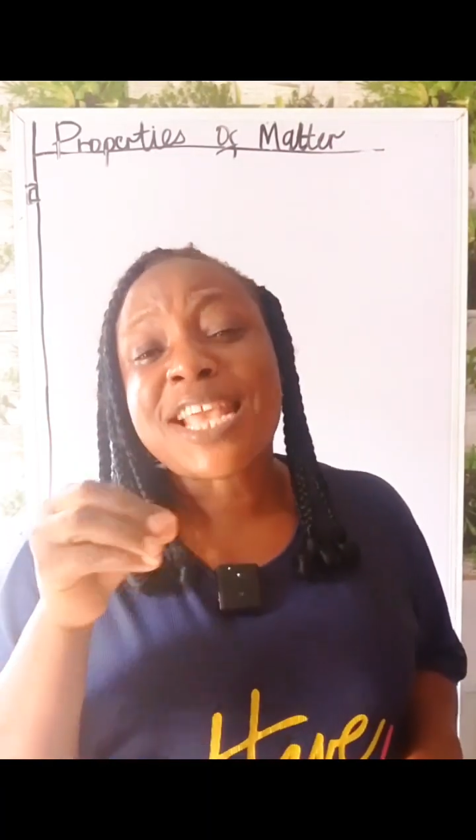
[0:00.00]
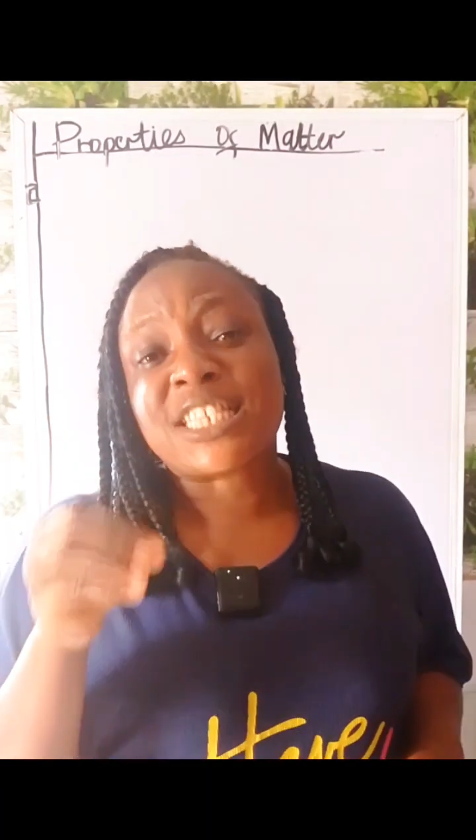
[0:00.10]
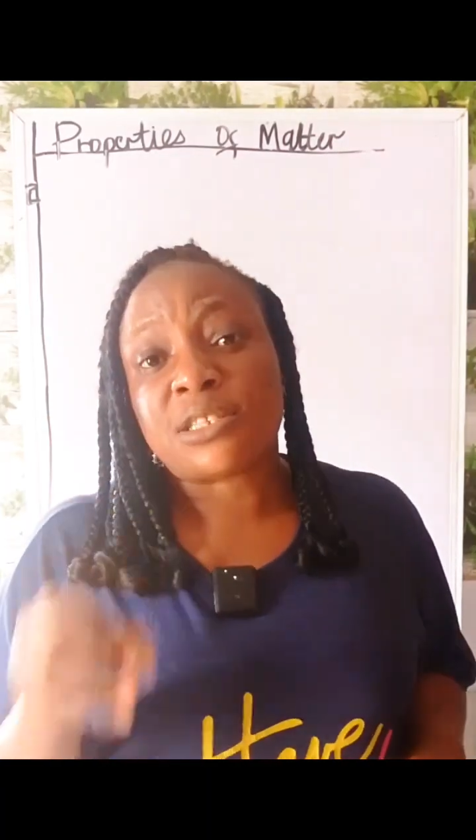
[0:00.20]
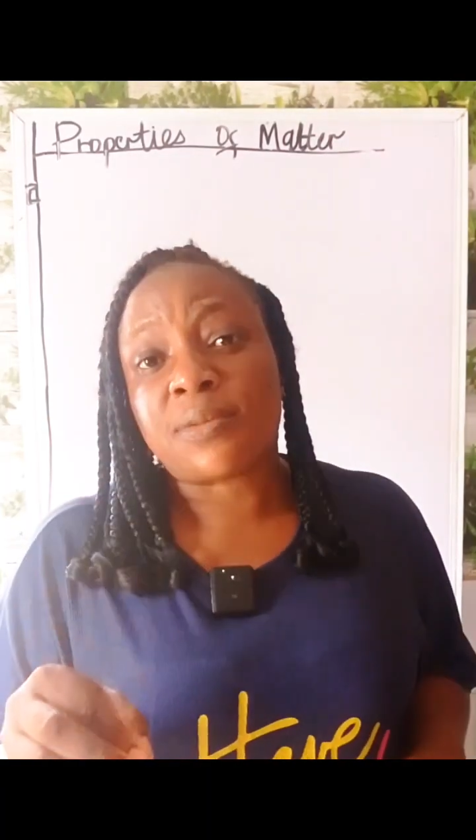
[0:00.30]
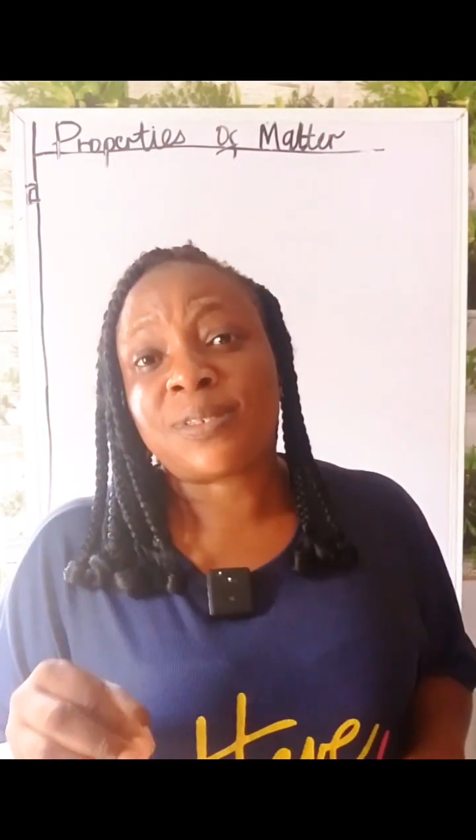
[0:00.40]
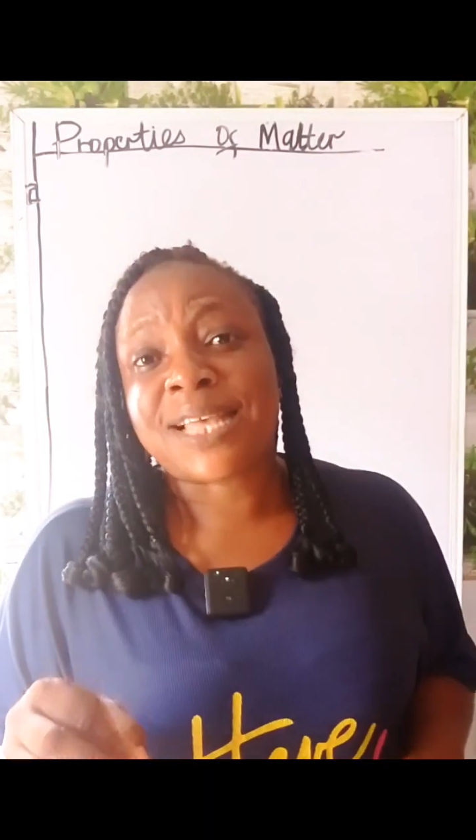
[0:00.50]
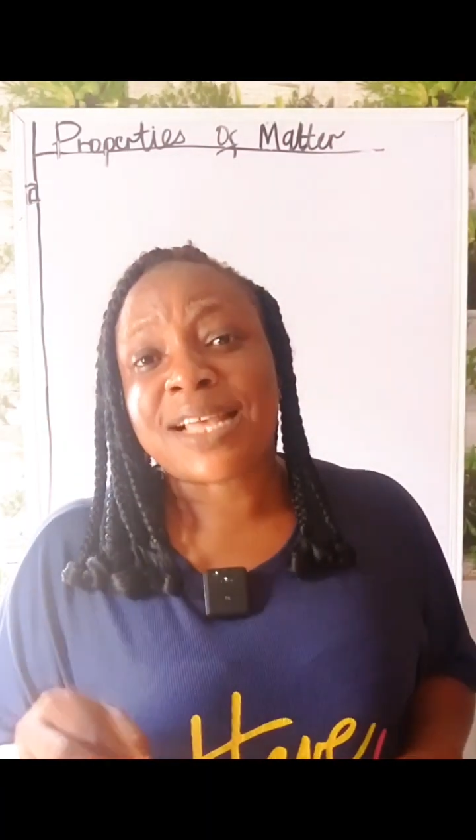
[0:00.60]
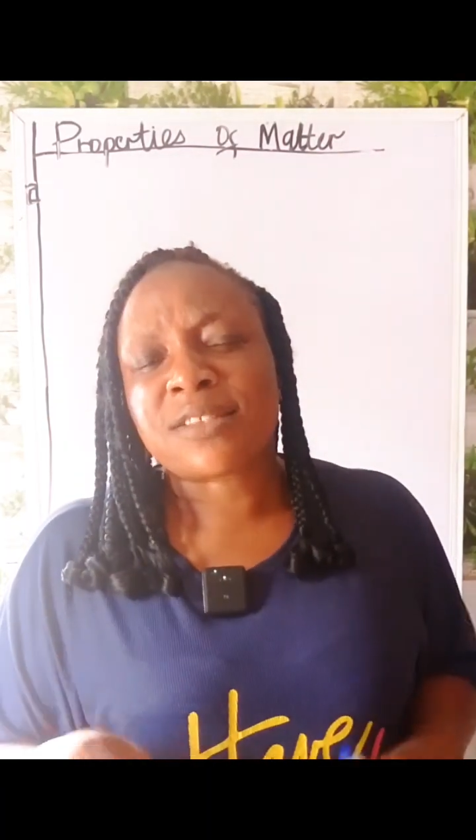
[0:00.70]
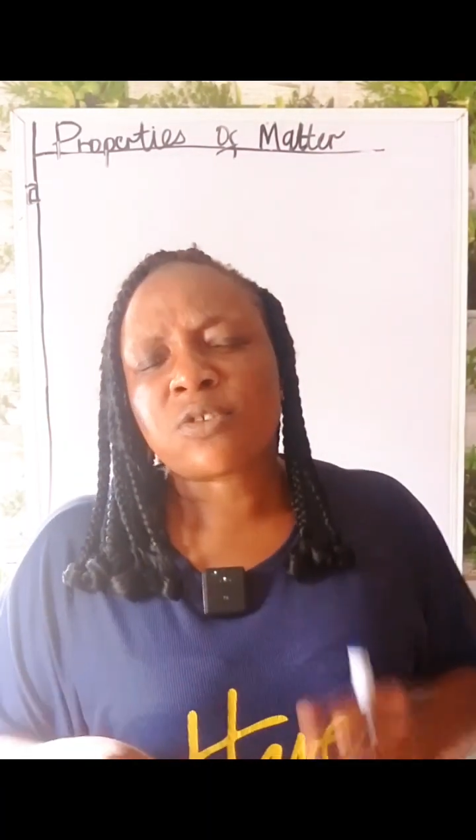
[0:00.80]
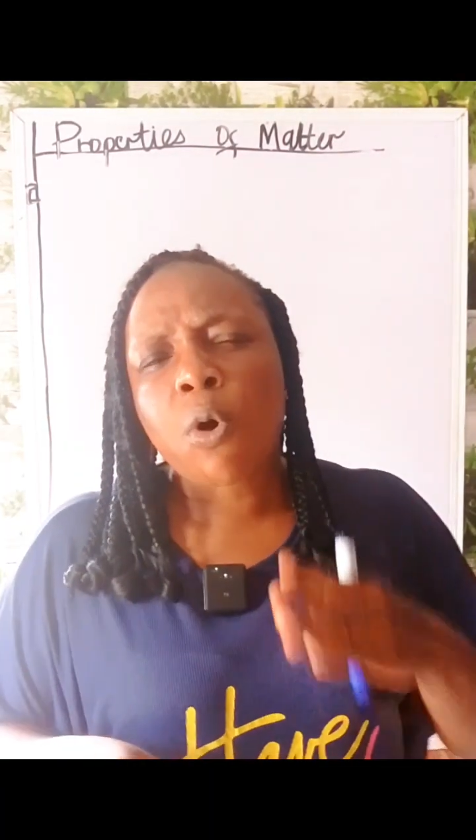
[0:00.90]
a
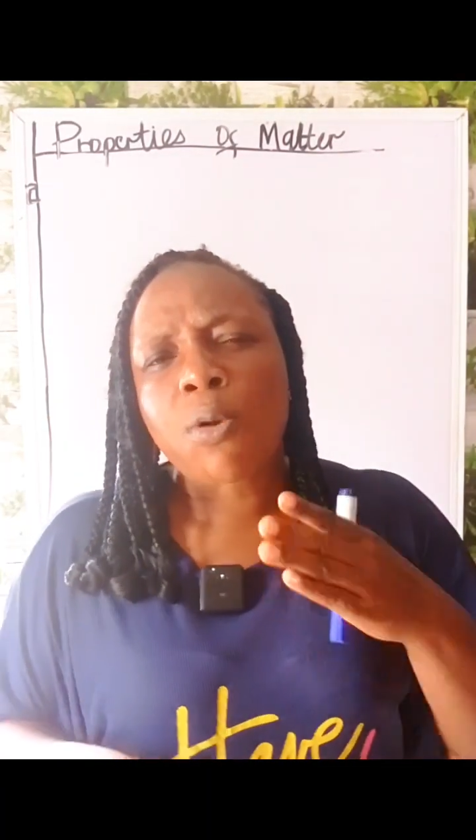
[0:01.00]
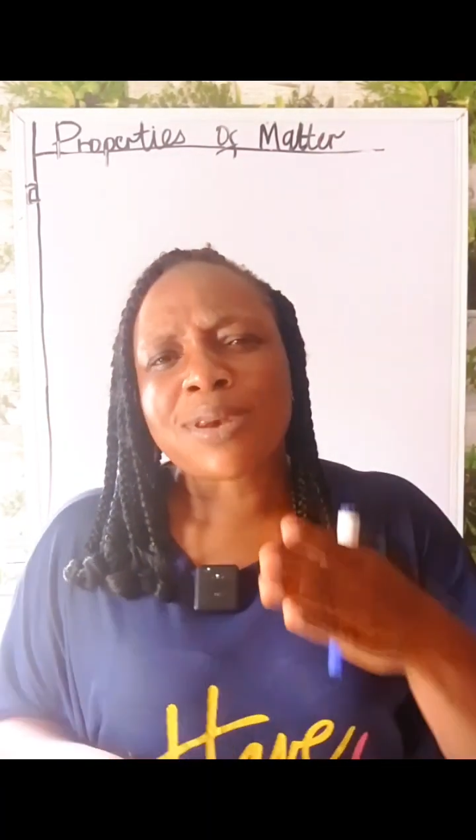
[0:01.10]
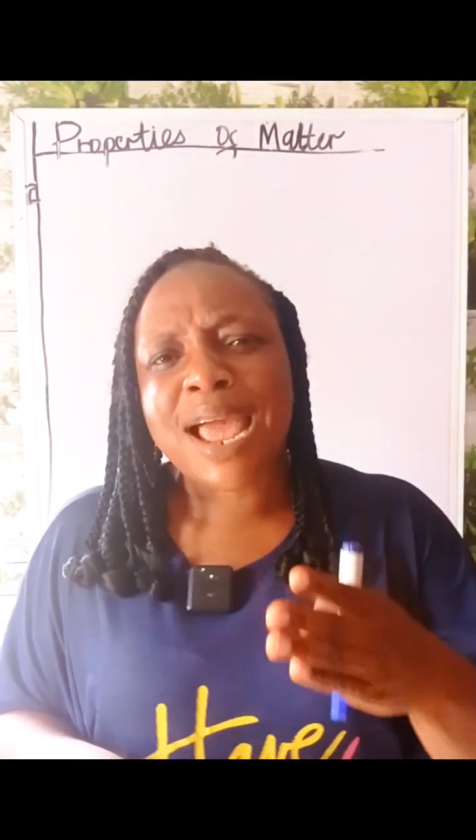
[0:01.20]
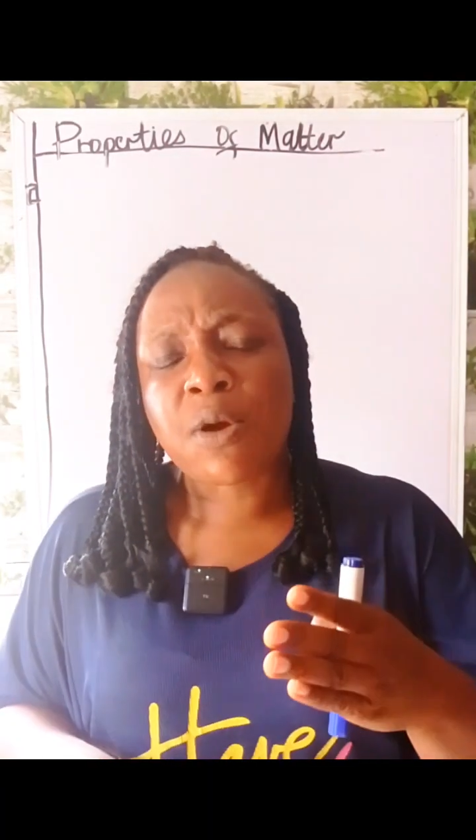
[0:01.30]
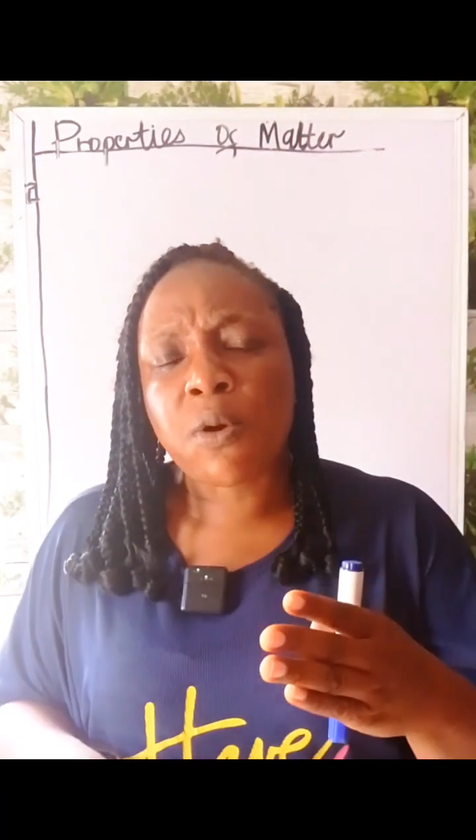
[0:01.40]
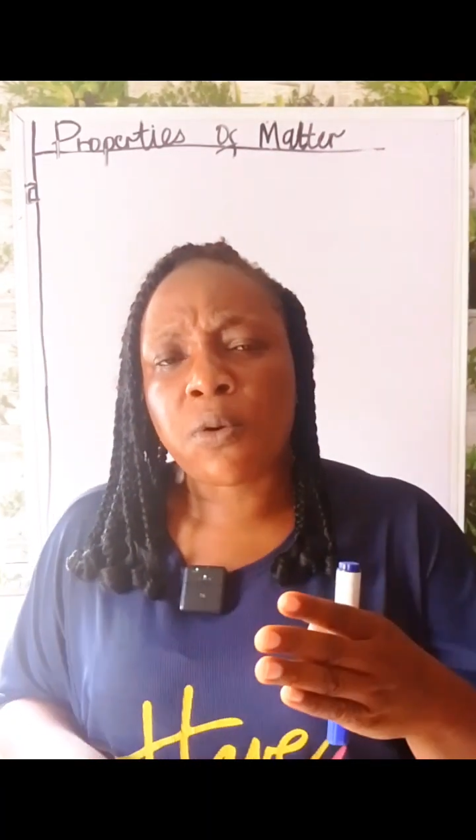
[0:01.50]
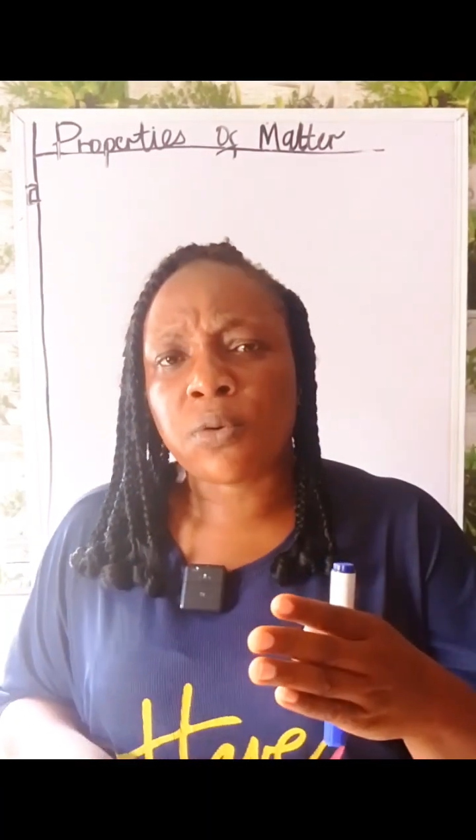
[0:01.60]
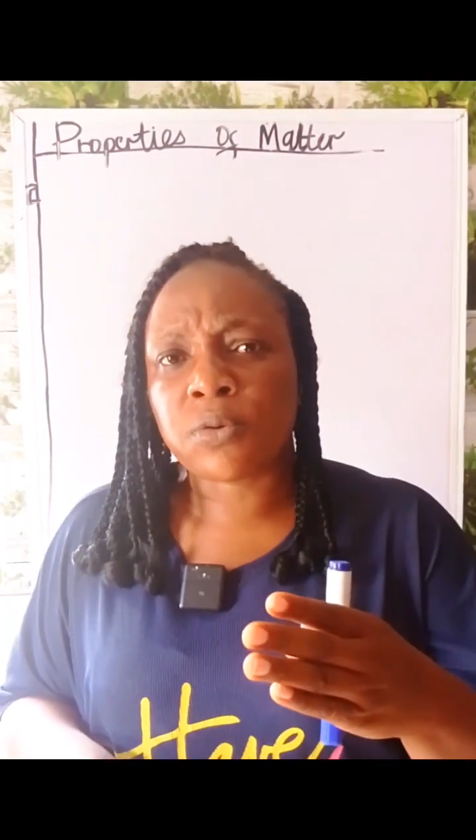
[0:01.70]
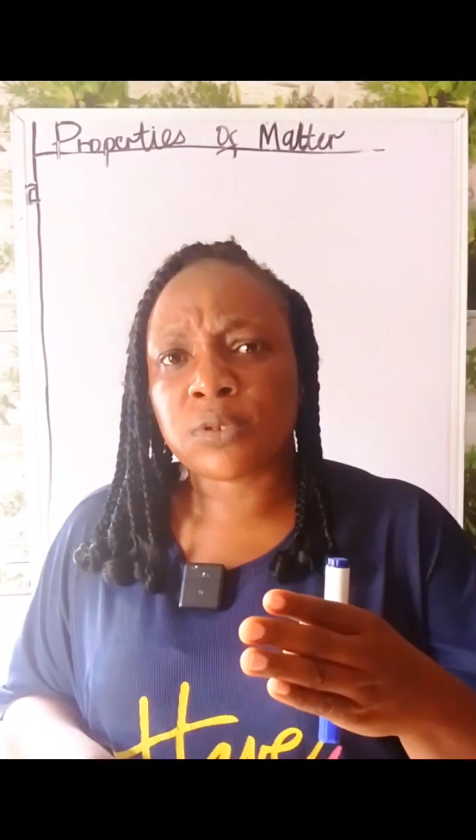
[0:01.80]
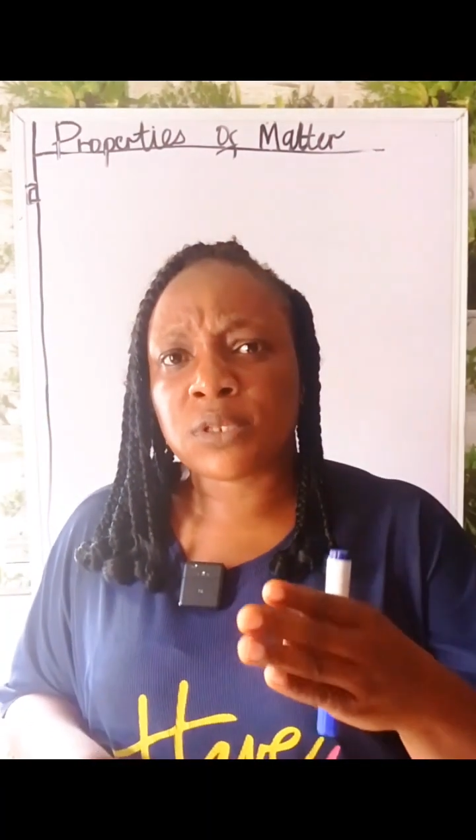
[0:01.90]
substance
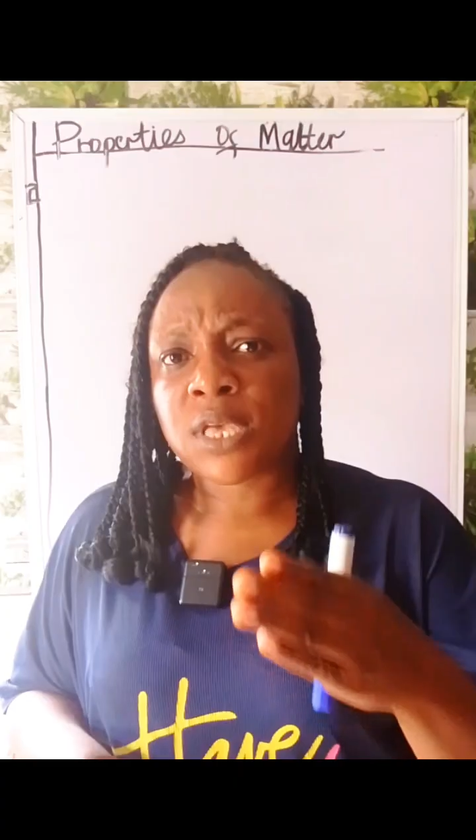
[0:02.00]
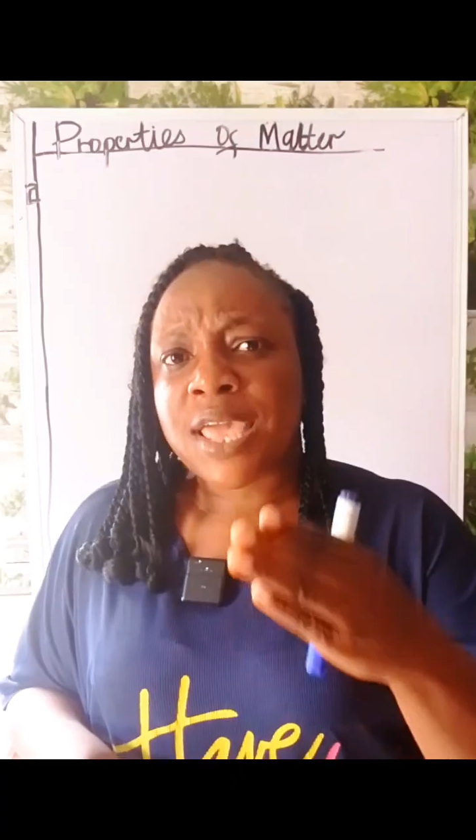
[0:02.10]
undergoes